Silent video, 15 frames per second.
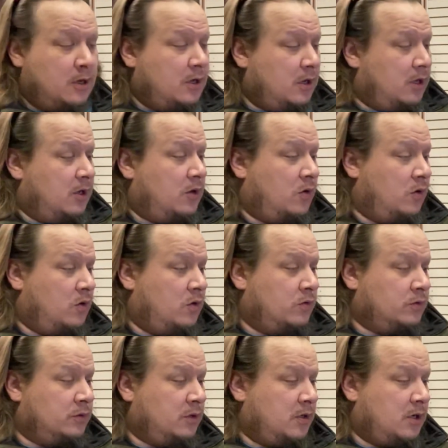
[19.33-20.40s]

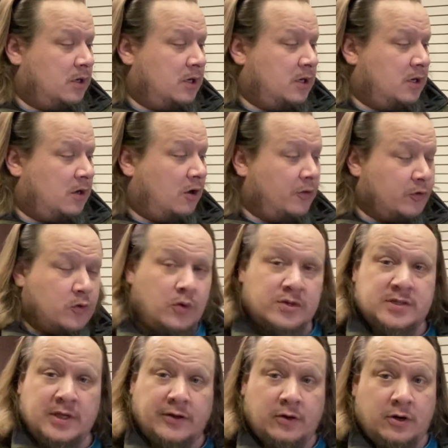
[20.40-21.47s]
on all the chords.
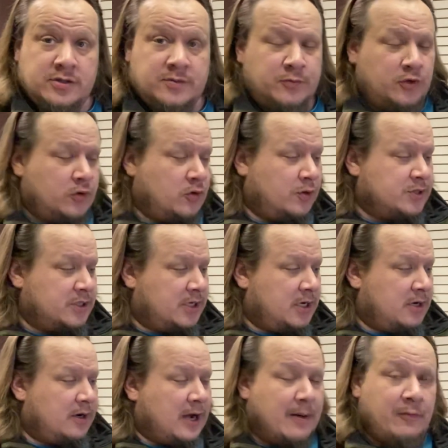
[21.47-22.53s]
Now there are some new chords in
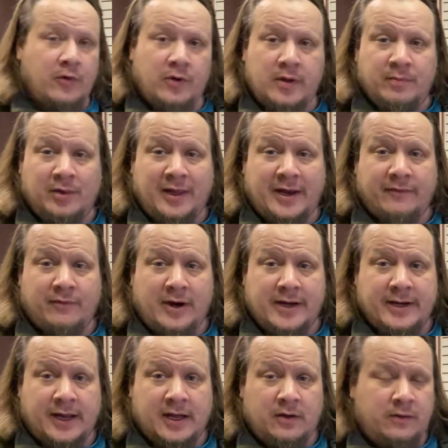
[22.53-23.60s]
here, and I'm going to go ahead and play it right
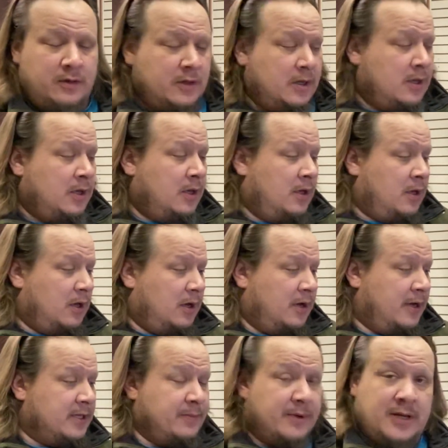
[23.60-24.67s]
now
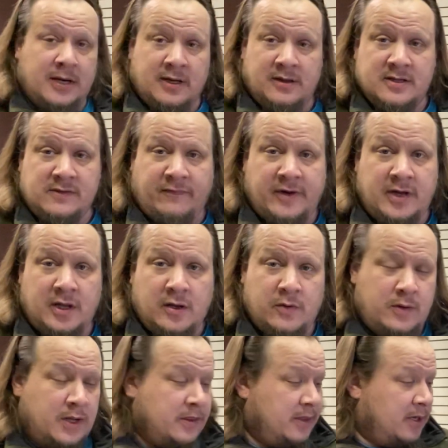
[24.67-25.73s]
at the beginning of this
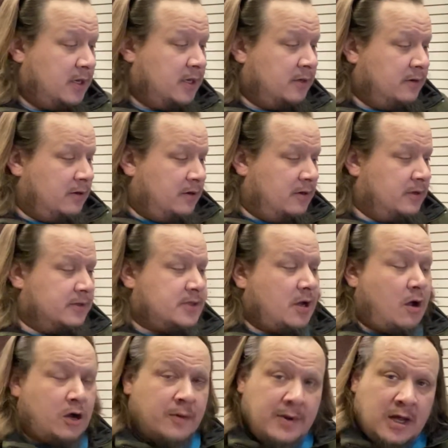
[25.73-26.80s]
video, and then
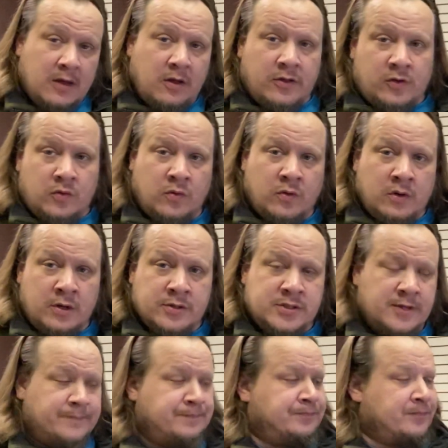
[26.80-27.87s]
talk about all the chords.
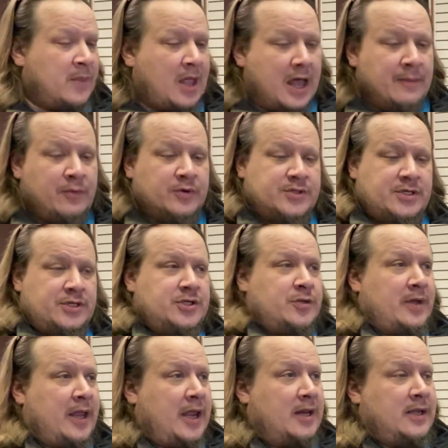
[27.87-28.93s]
I'm going to send you a
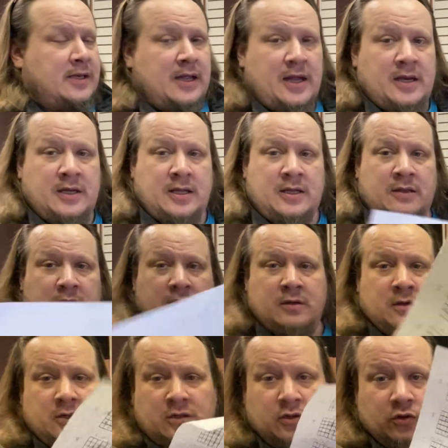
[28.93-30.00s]
handy dandy
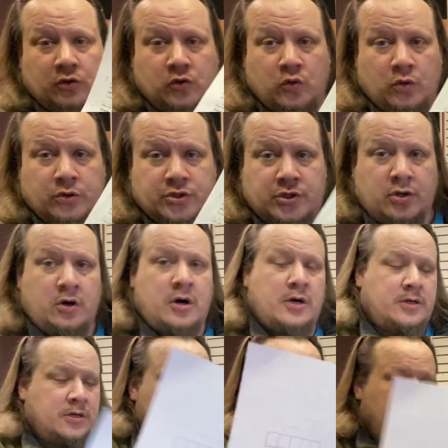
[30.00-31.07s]
little chord
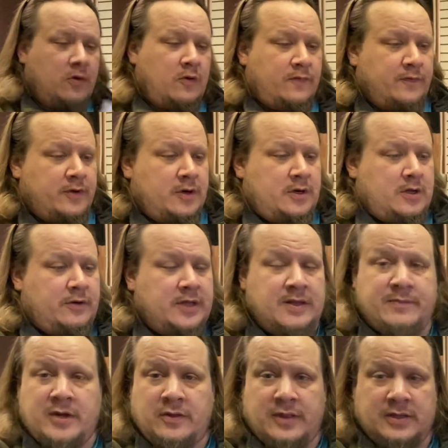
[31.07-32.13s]
chart to go over it. I'll
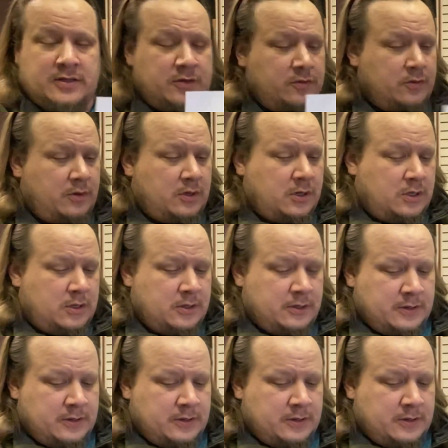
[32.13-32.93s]
email that to you all.